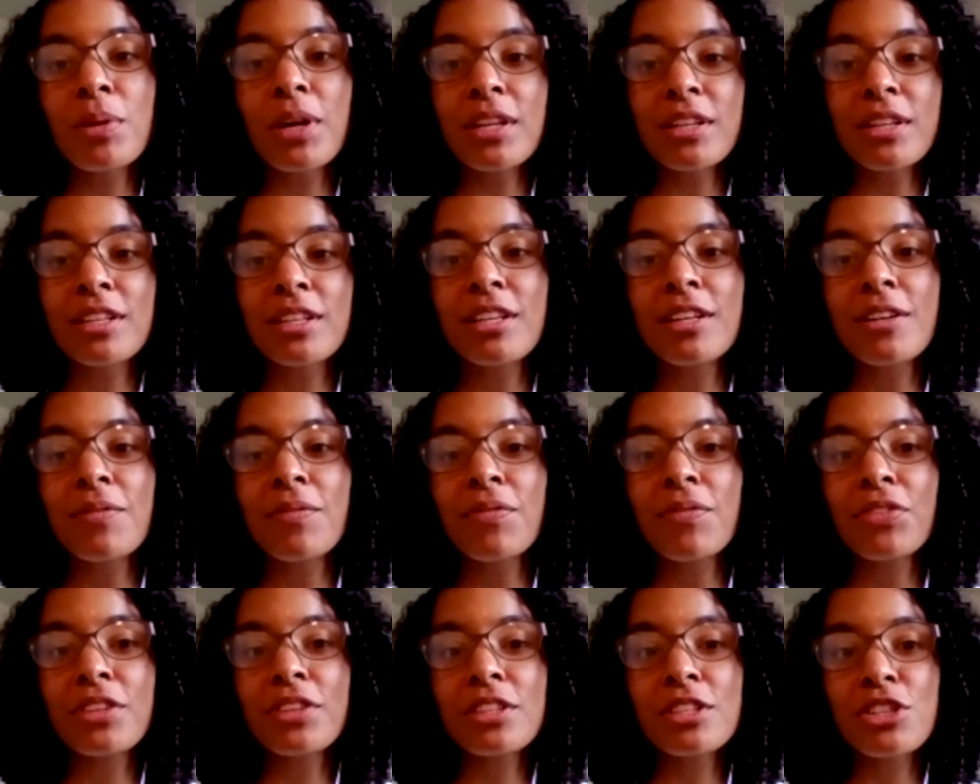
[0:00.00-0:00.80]
But,
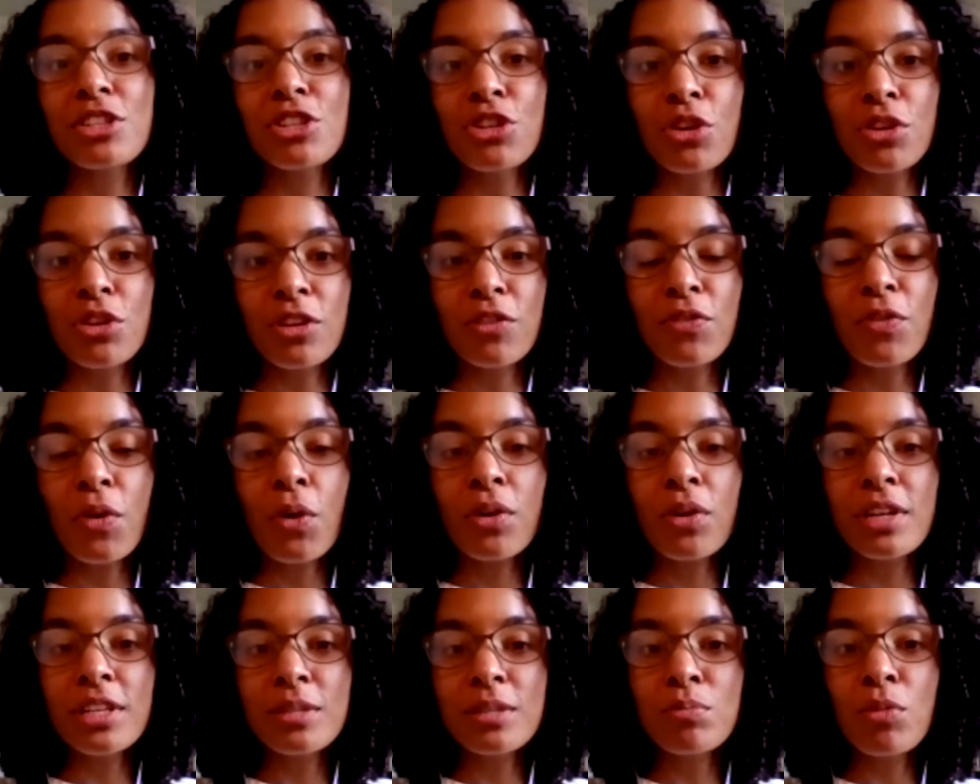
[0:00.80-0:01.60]
you know, to
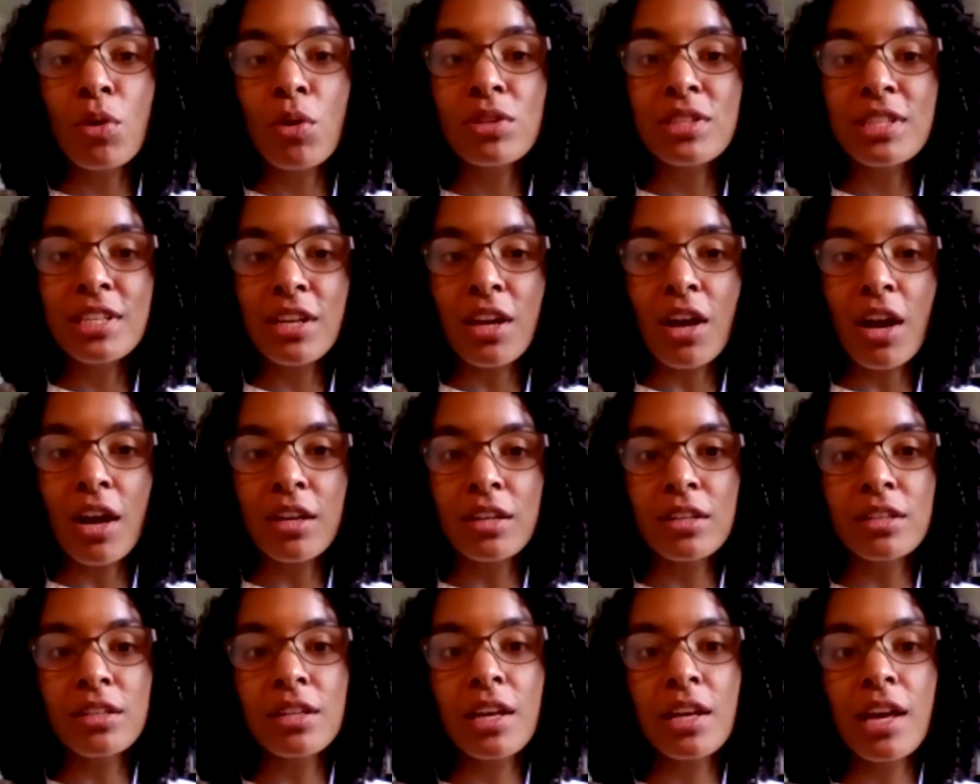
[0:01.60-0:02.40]
focus mostly
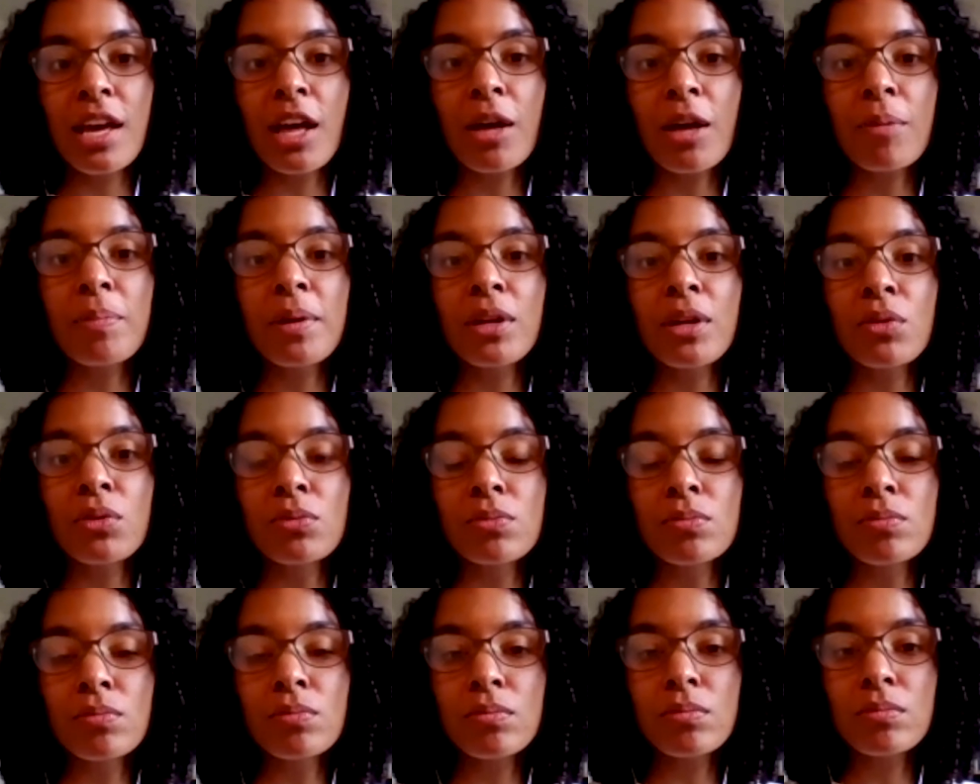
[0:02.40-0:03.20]
on
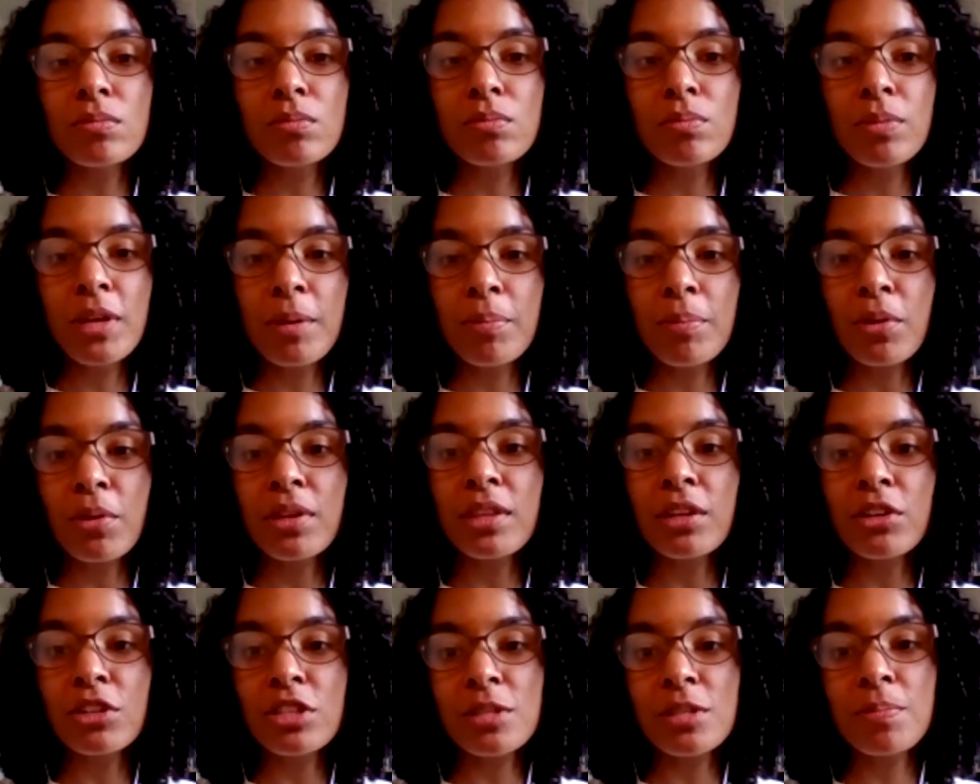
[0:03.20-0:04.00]
helping people
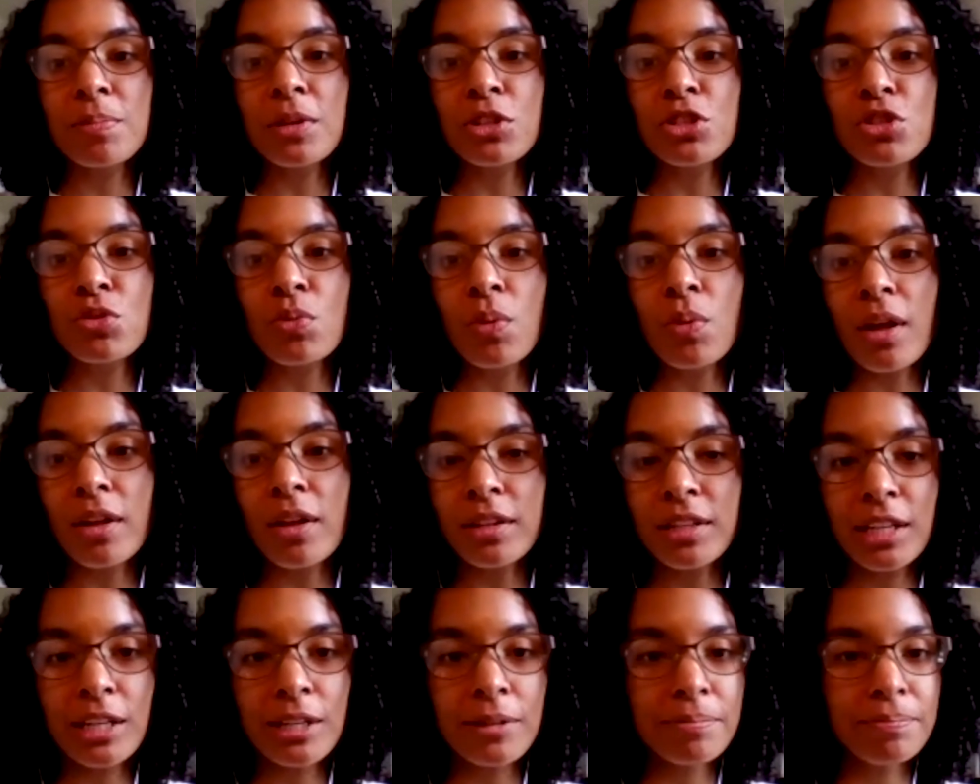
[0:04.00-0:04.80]
and their
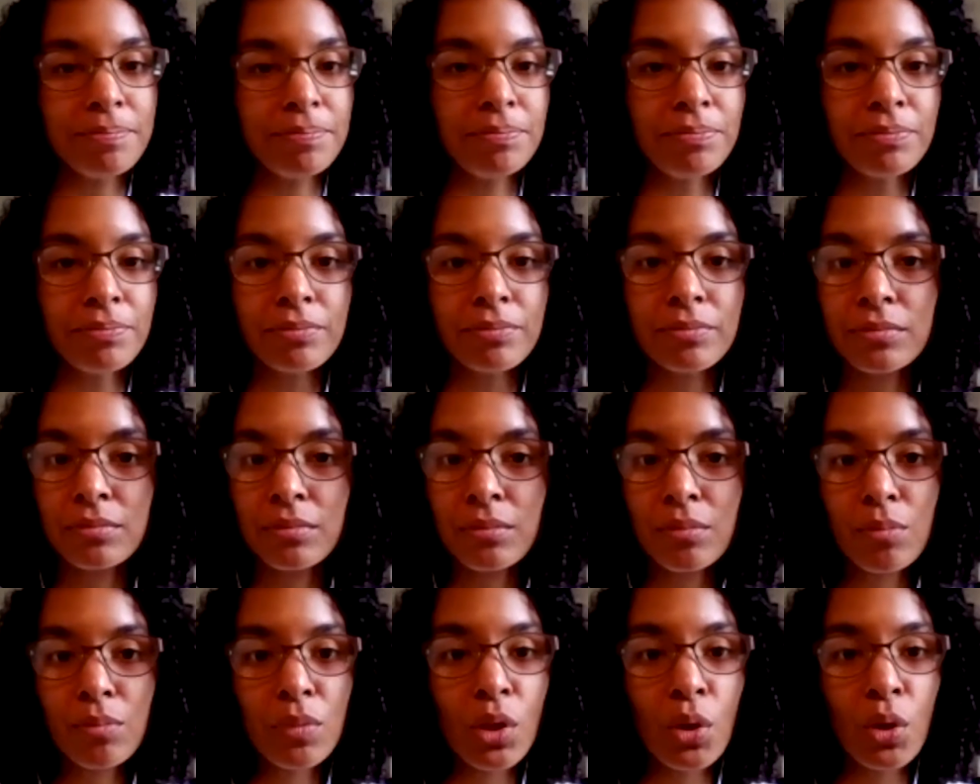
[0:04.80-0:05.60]
spirituality,
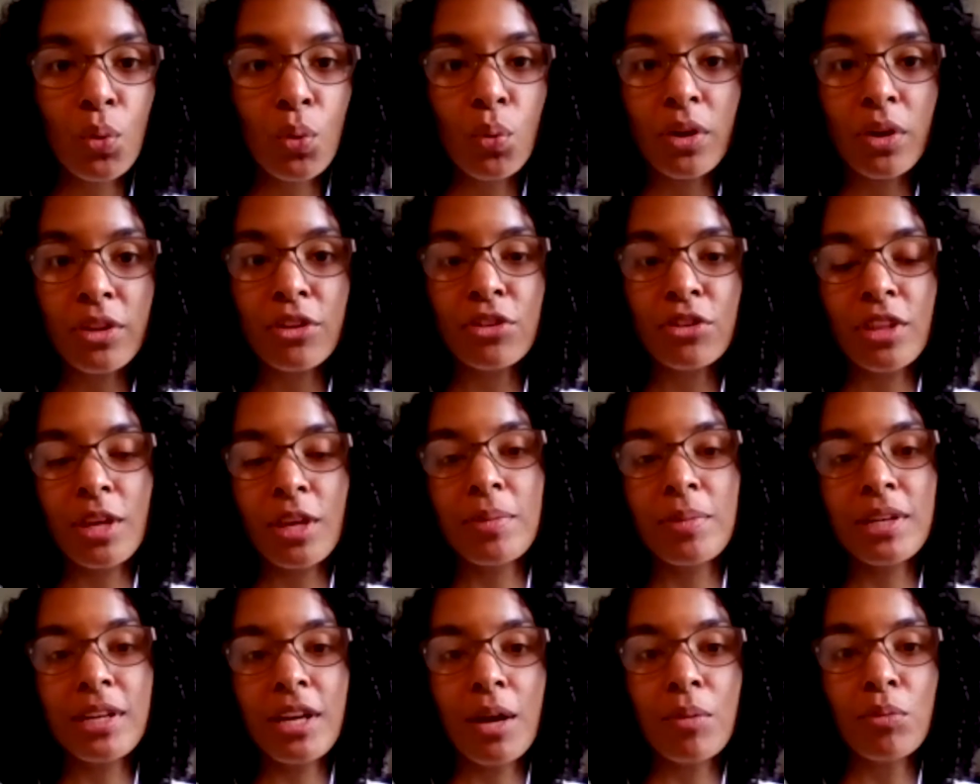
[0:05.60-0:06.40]
whether
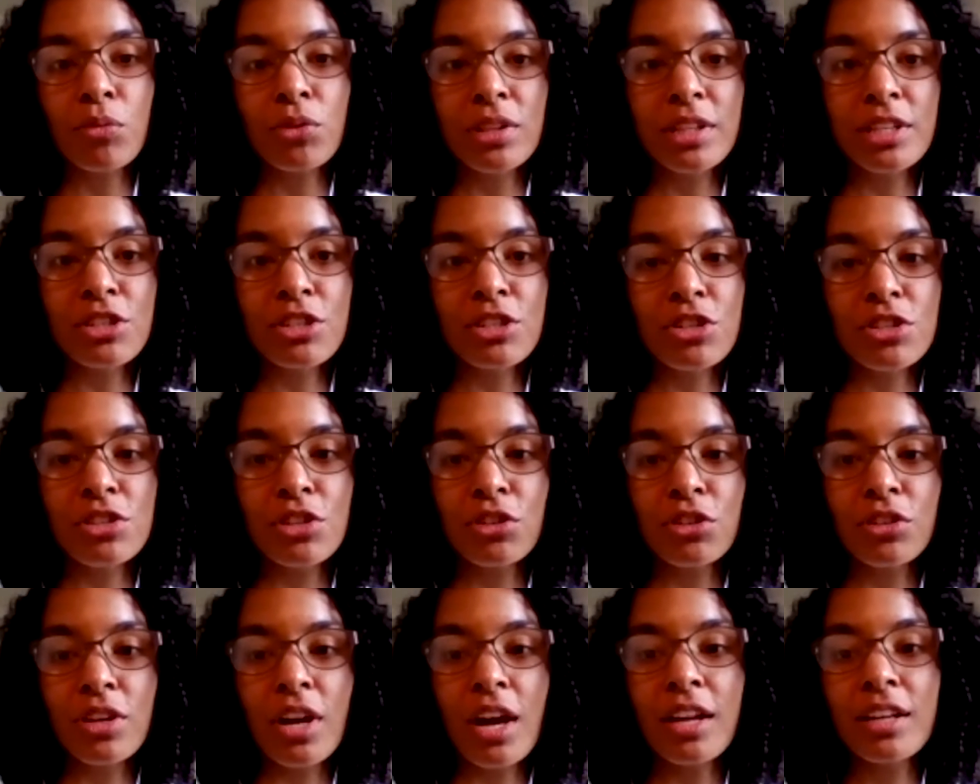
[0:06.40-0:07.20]
they become
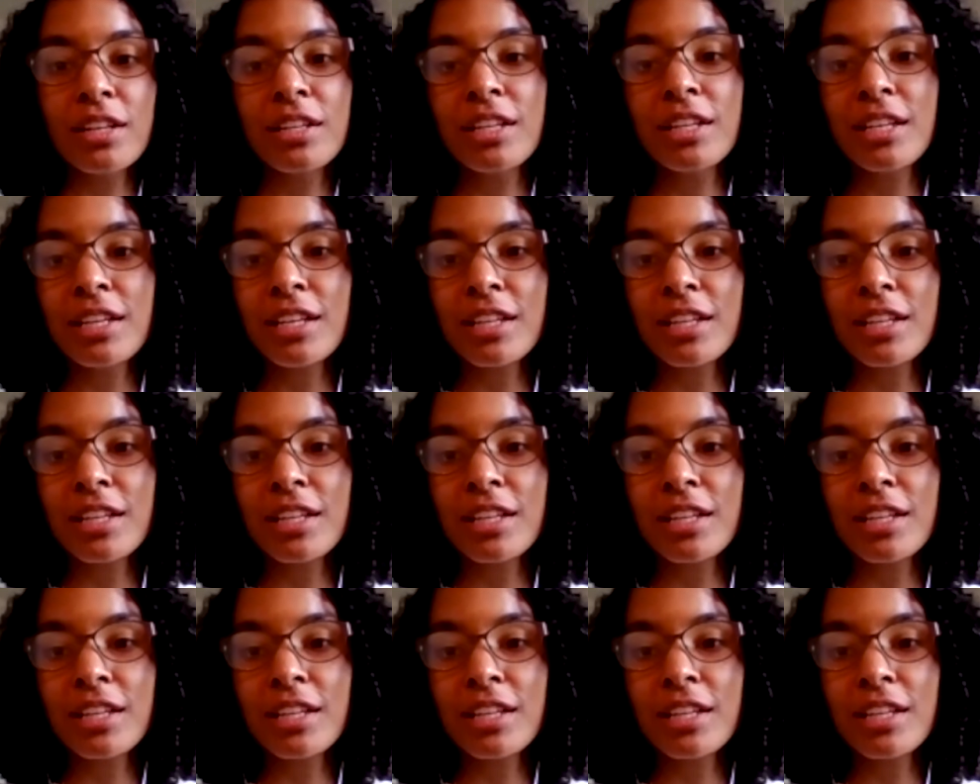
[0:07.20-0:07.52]
religious or not.